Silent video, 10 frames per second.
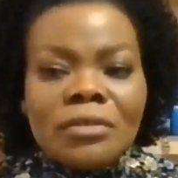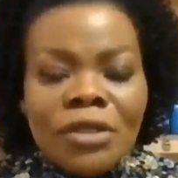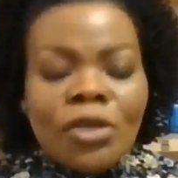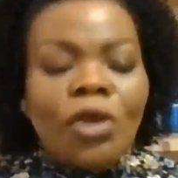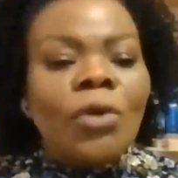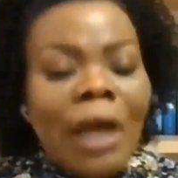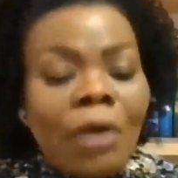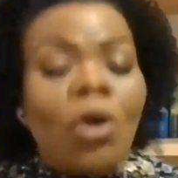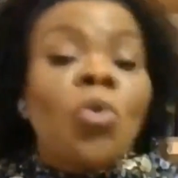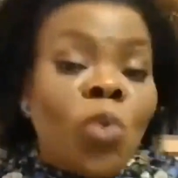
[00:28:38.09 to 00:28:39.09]

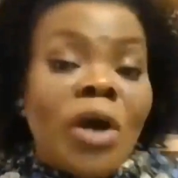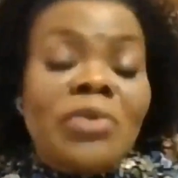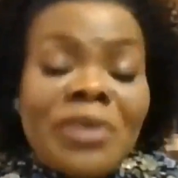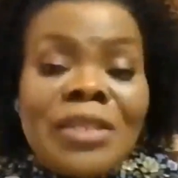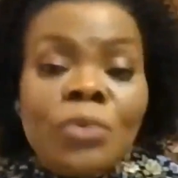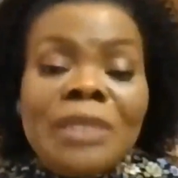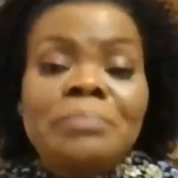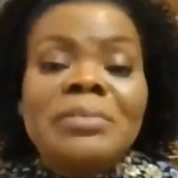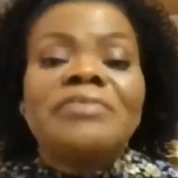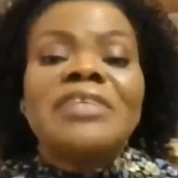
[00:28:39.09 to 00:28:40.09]
what
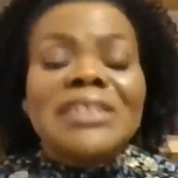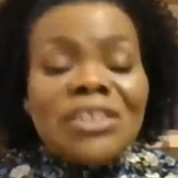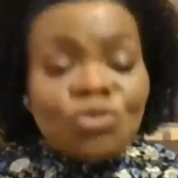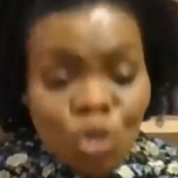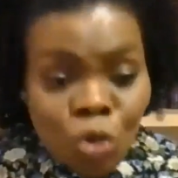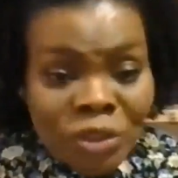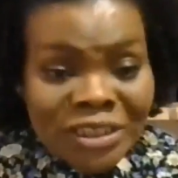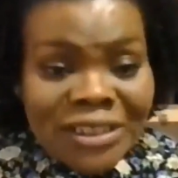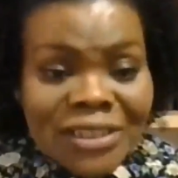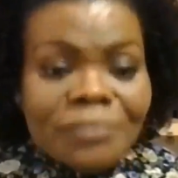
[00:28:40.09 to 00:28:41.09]
I'm believing is
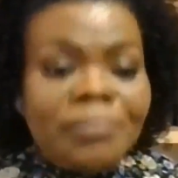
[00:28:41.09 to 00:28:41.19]
recorded.